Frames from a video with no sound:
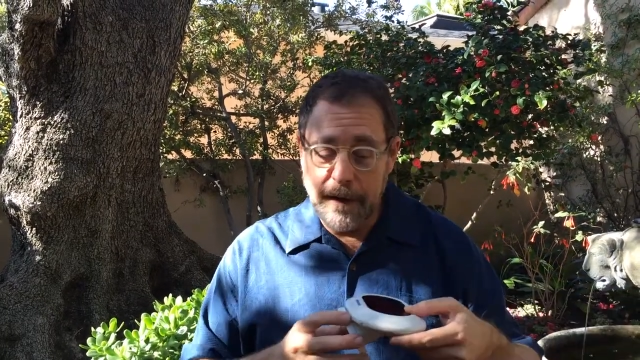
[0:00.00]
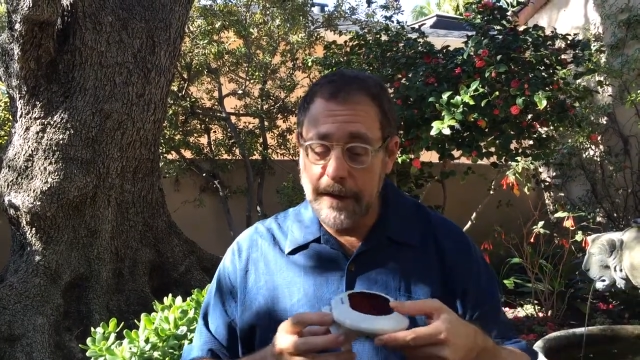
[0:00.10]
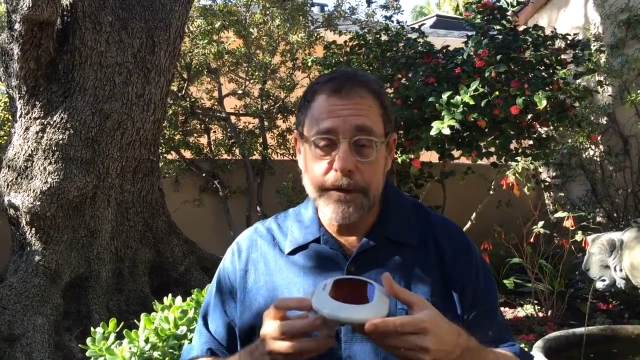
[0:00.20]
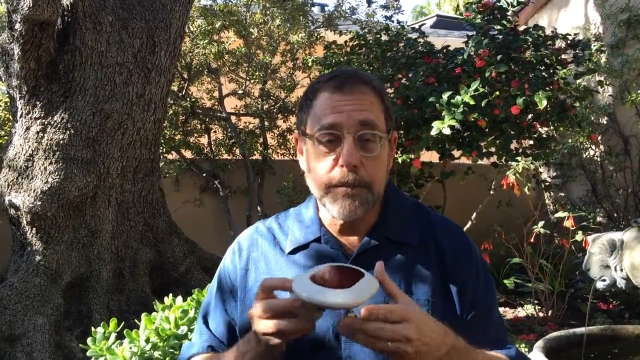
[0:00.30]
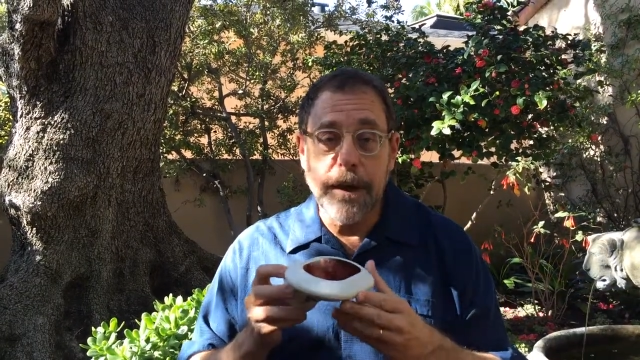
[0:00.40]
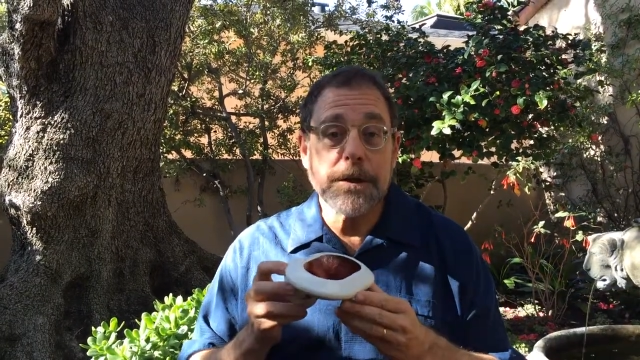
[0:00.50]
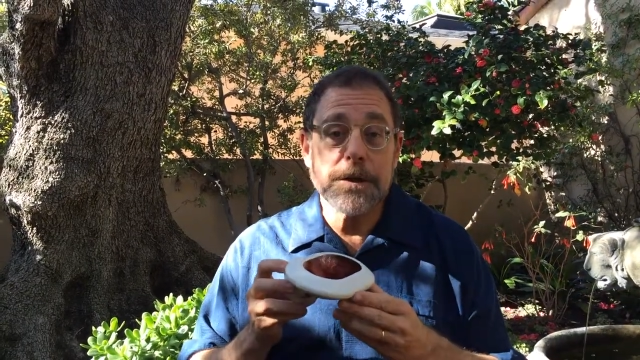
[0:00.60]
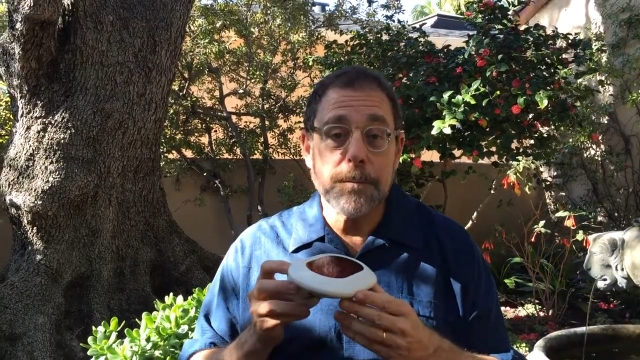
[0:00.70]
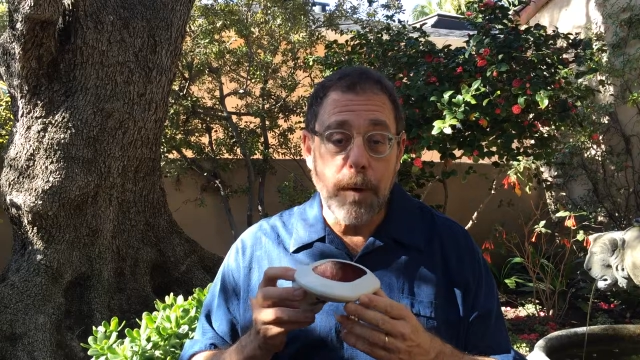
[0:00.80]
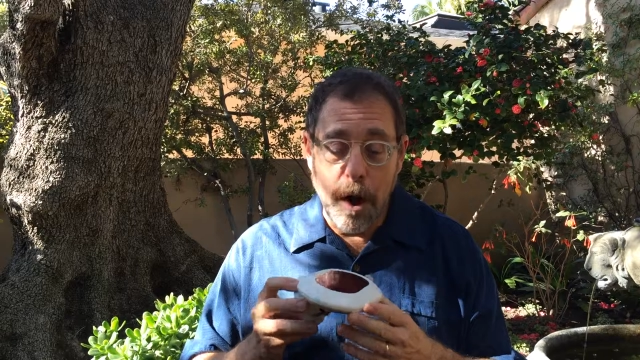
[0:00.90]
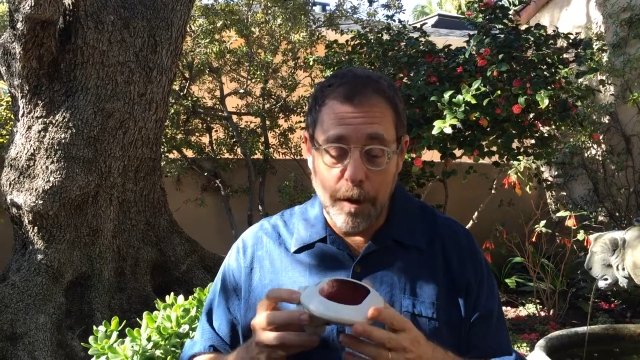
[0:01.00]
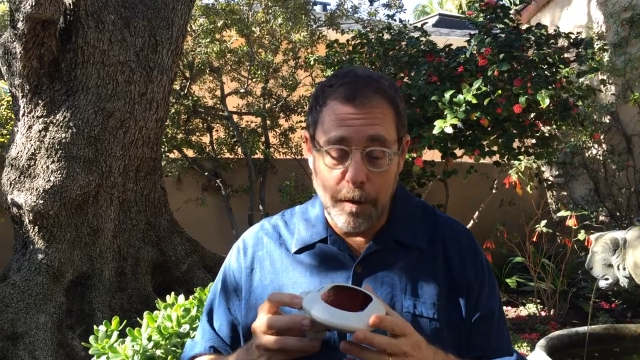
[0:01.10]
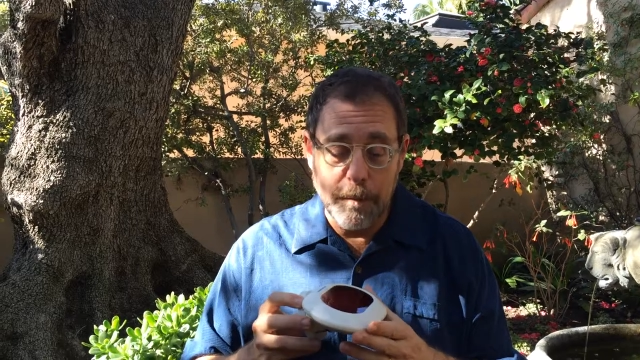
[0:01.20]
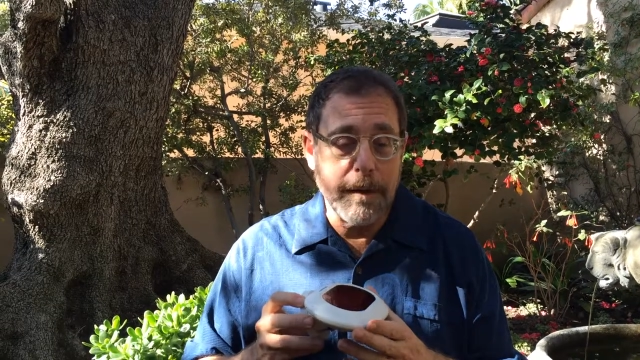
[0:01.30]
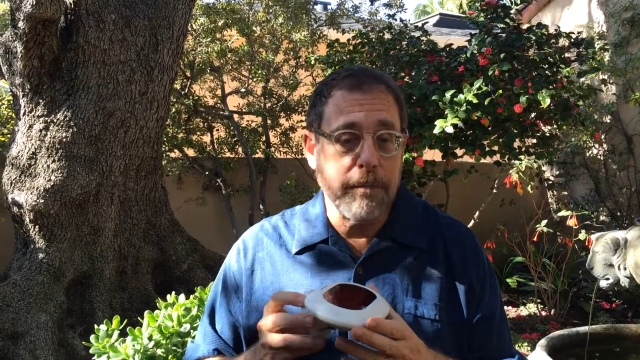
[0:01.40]
and it's much
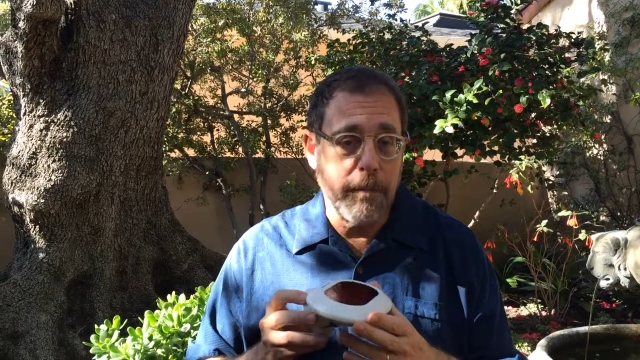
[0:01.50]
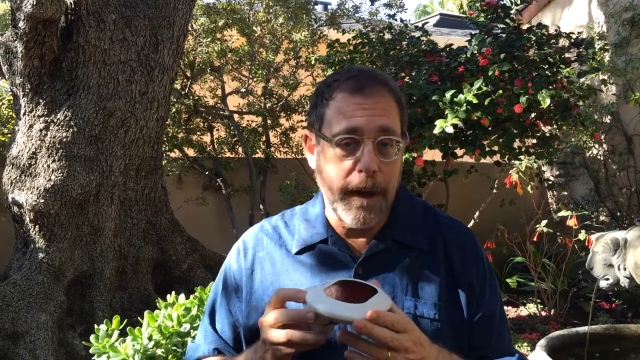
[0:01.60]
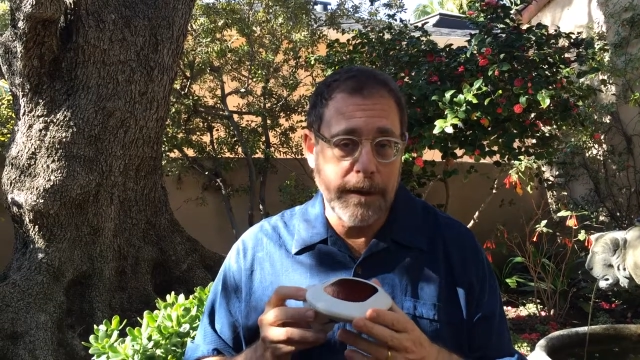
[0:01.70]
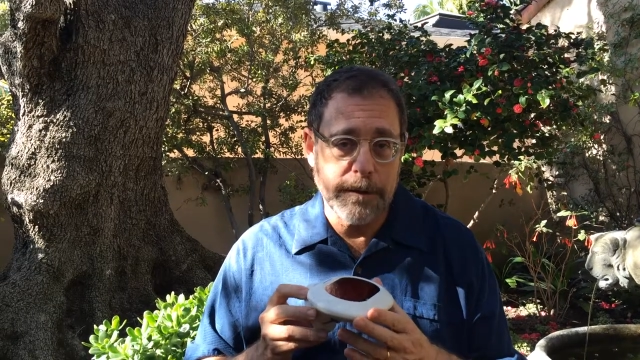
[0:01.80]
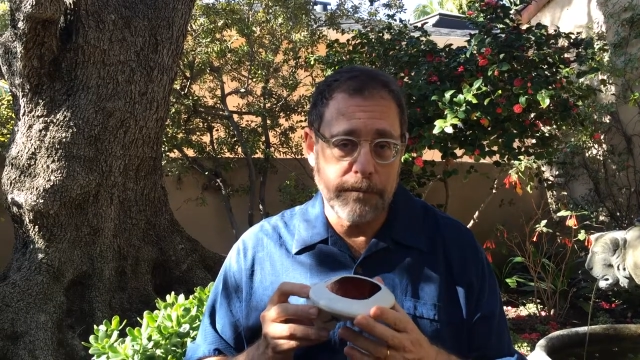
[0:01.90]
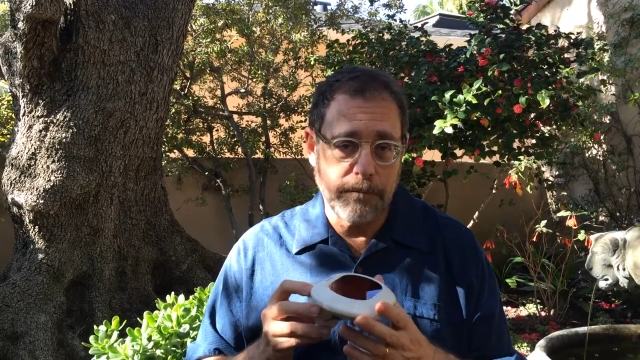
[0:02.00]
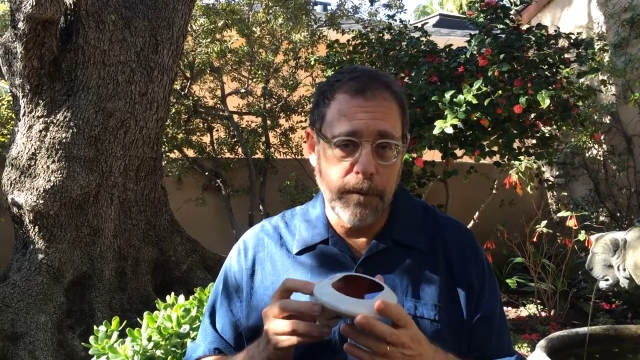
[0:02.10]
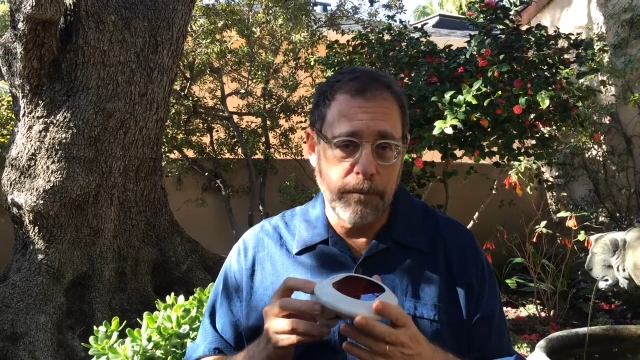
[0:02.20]
smaller, but much